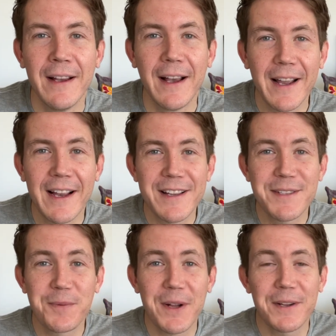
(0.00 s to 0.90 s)
Hi guys,
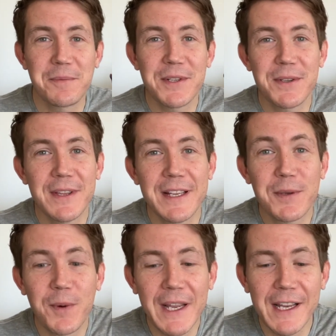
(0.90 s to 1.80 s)
and welcome to this
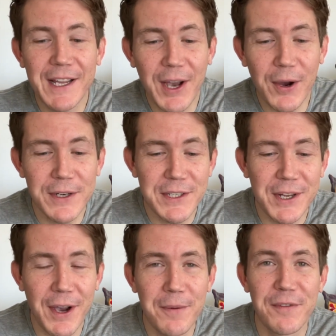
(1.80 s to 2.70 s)
weekly
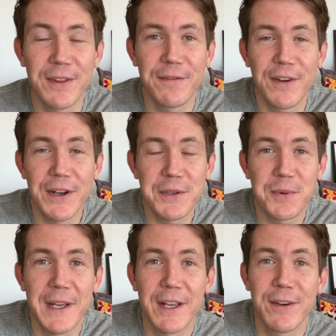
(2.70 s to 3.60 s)
horoscope for the first week